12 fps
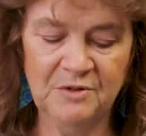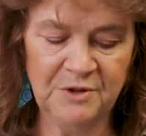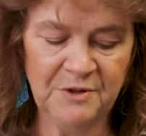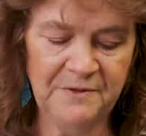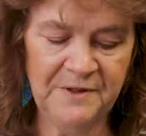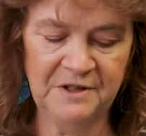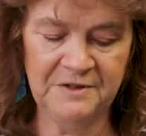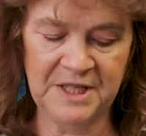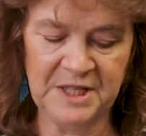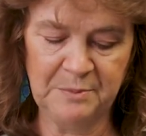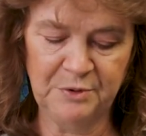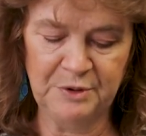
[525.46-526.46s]
or the fear of
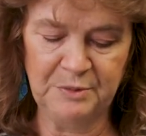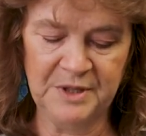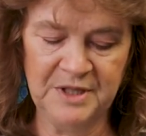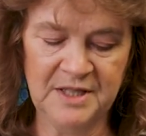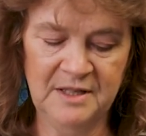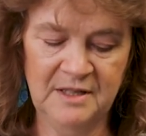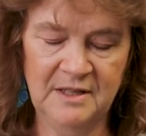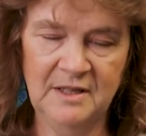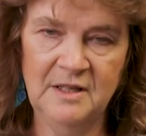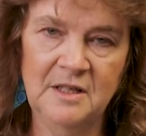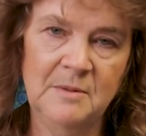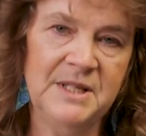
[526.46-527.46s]
disappointment,
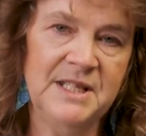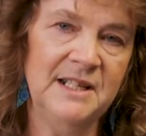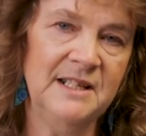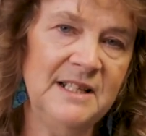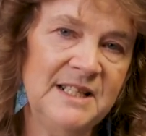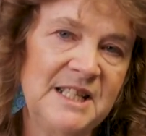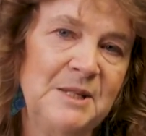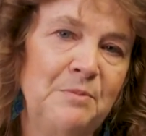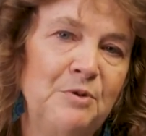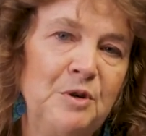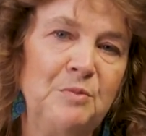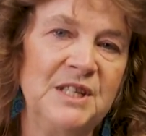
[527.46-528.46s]
particularly
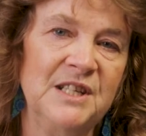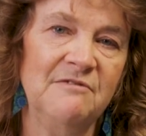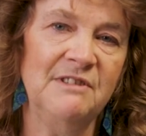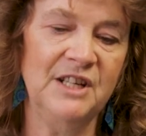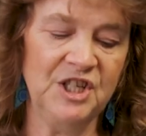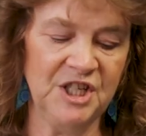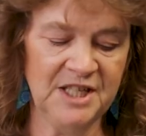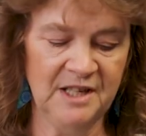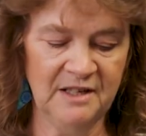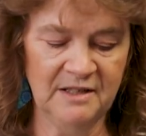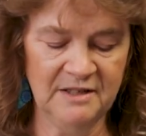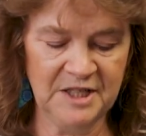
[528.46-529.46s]
disappointment in relation to
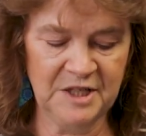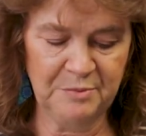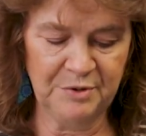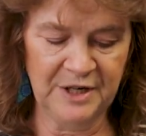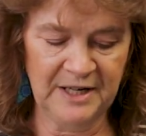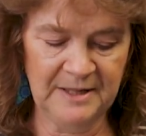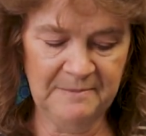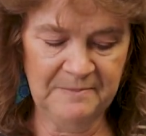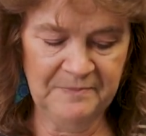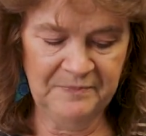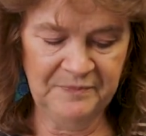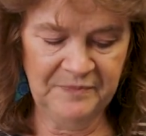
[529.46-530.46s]
unanswered prayer.
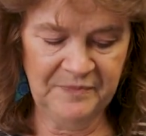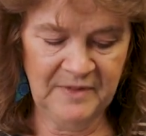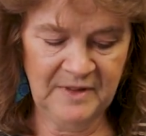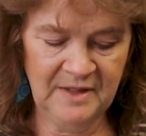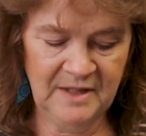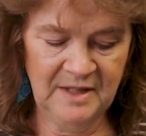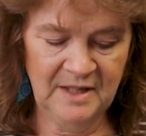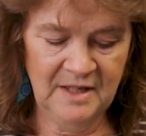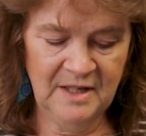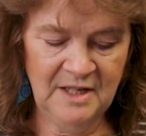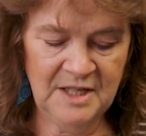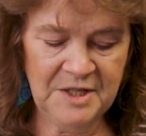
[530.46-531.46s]

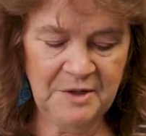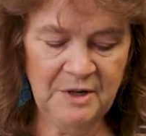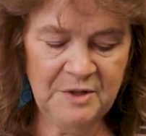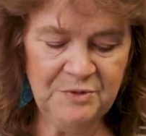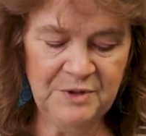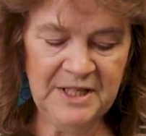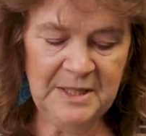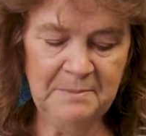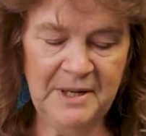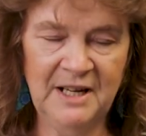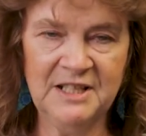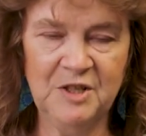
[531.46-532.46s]
So I was really
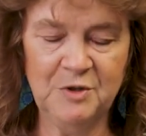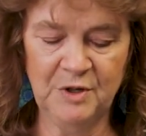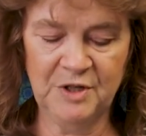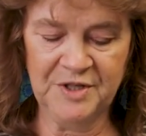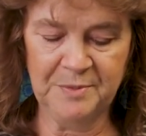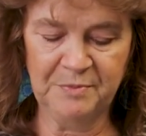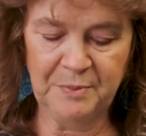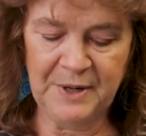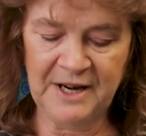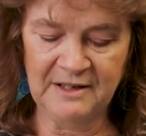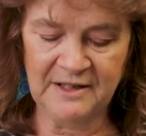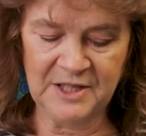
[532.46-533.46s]
impacted whilst
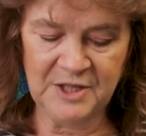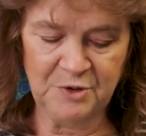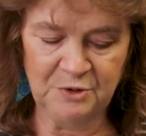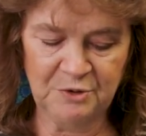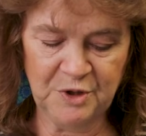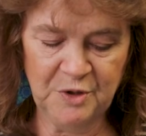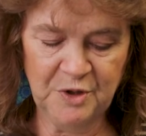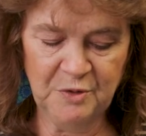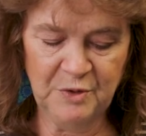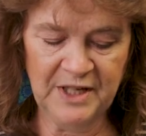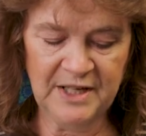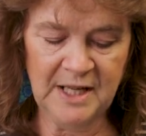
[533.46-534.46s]
preparing this talk
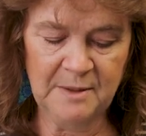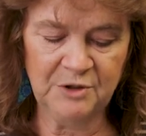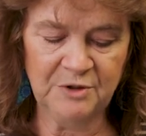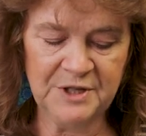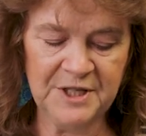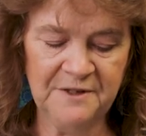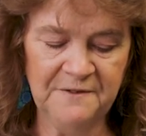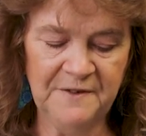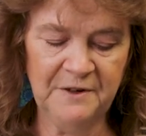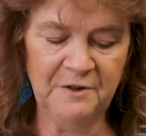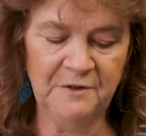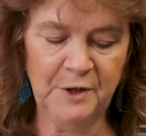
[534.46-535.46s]
when I came across the
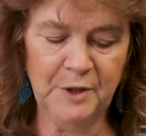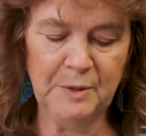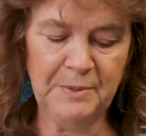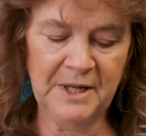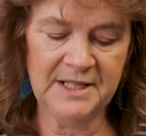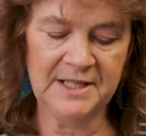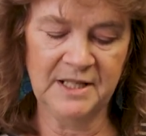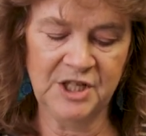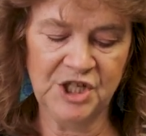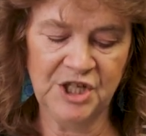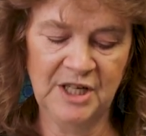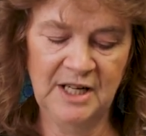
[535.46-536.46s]
following
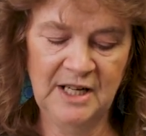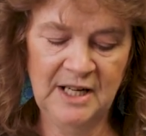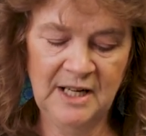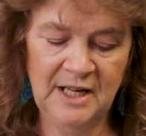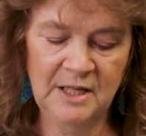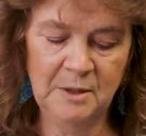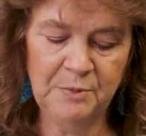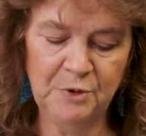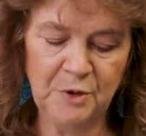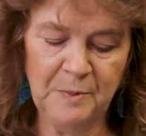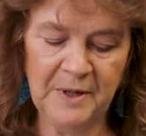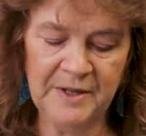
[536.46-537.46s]
passage in a
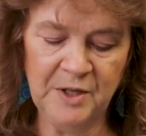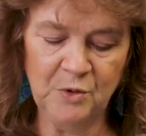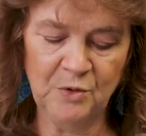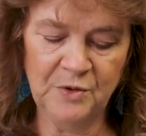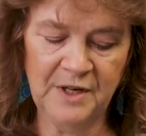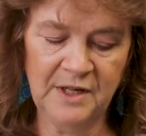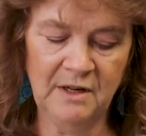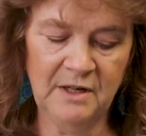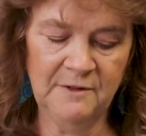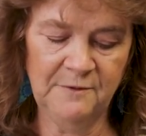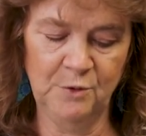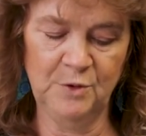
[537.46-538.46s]
book by the author
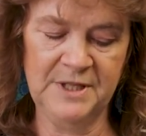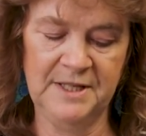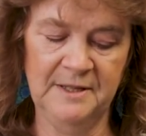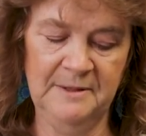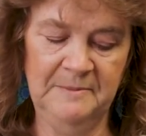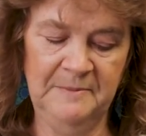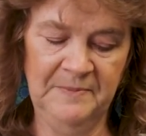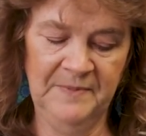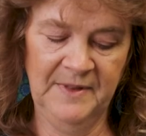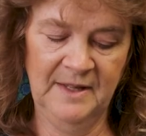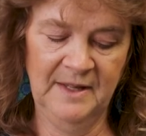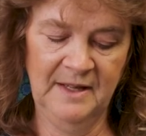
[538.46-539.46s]
Lana Vorsa.
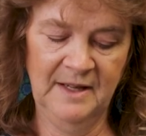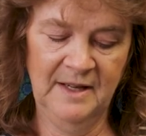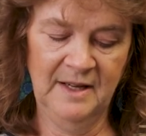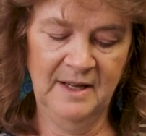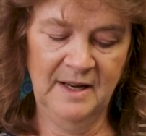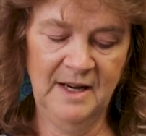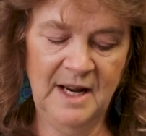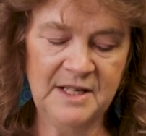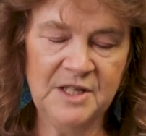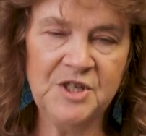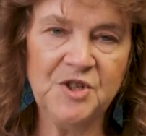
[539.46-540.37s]
I had a